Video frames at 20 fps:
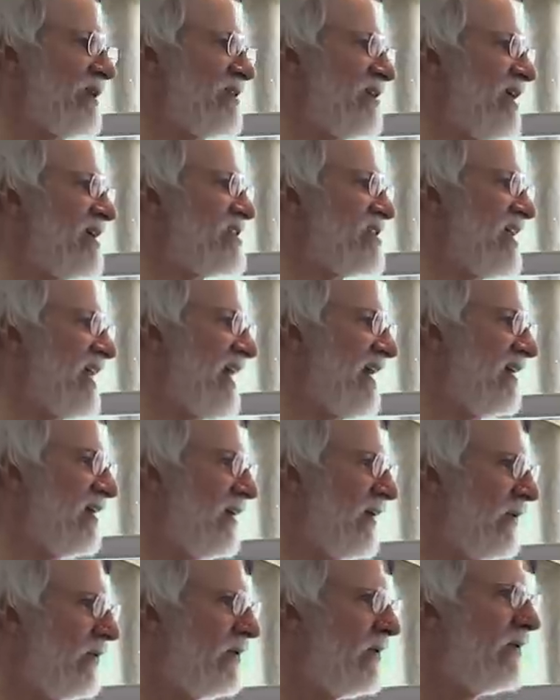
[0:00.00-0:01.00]
it does that, you
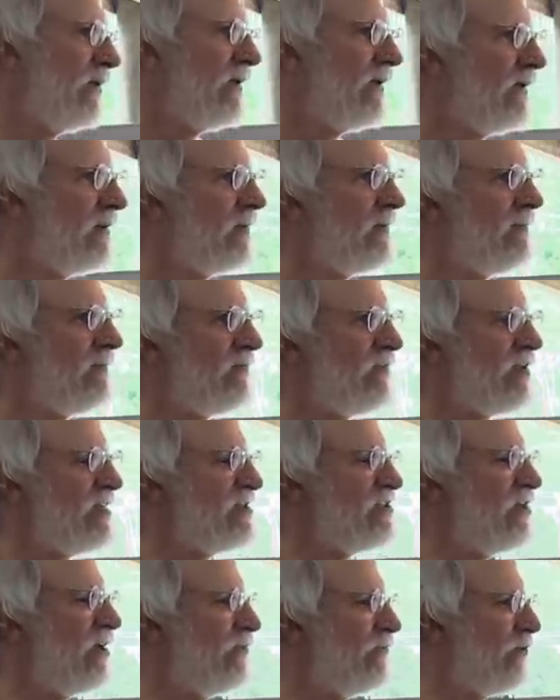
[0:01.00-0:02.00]
know.
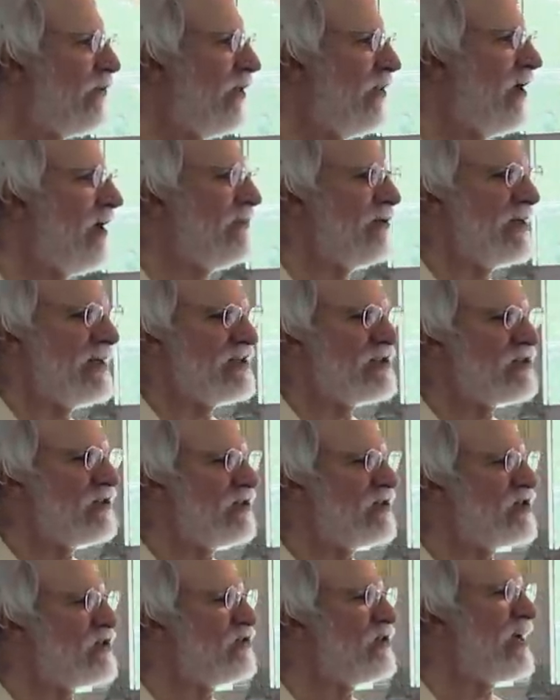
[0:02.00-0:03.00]
These didn't fall over. They
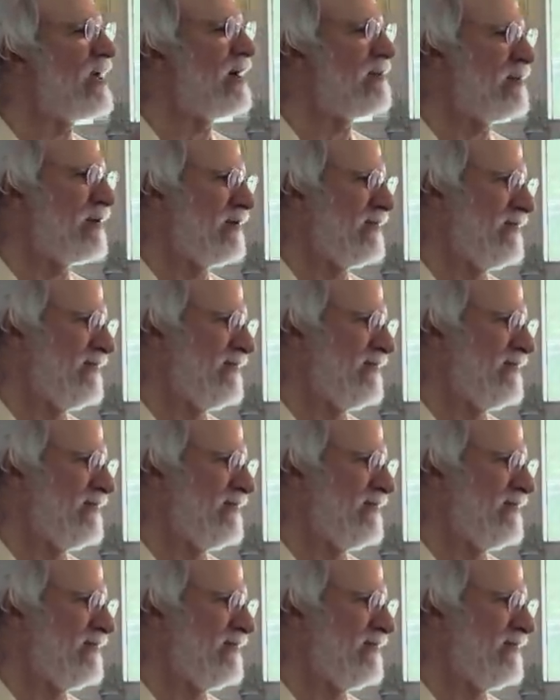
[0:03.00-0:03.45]
stood straight up.